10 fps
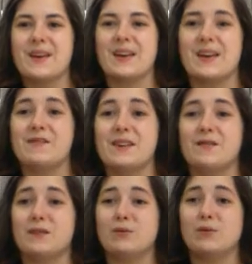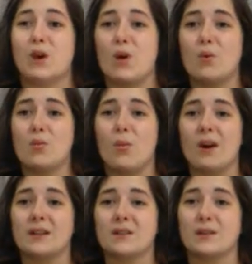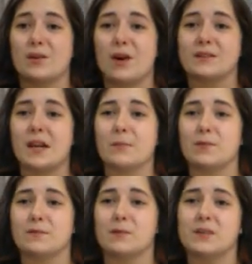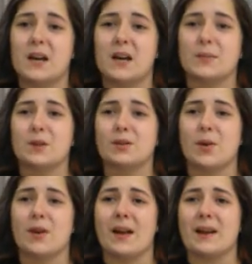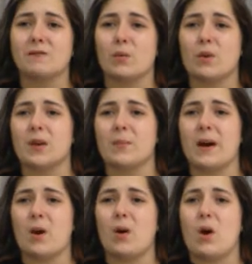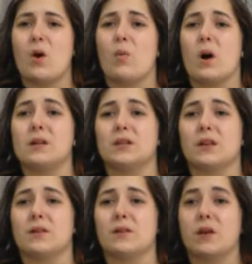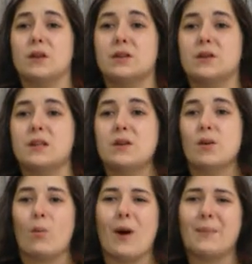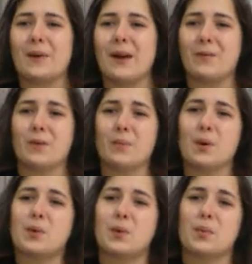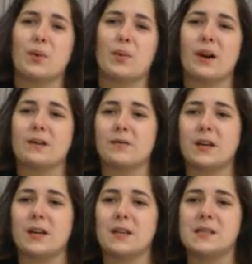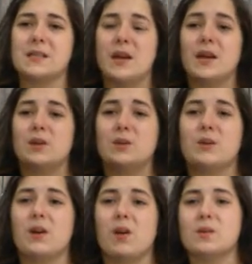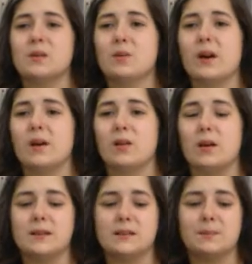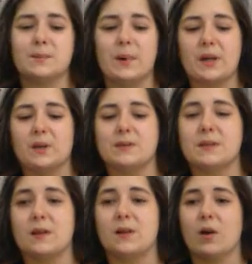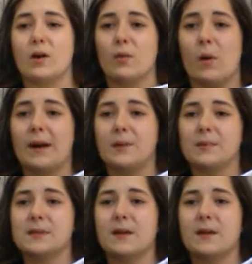Even if you don't want to cloth diaper full time, you don't want to have to worry about washing the laundry or wiping out the poop or whatever it is, you can also cut cloths by using cloth wipes.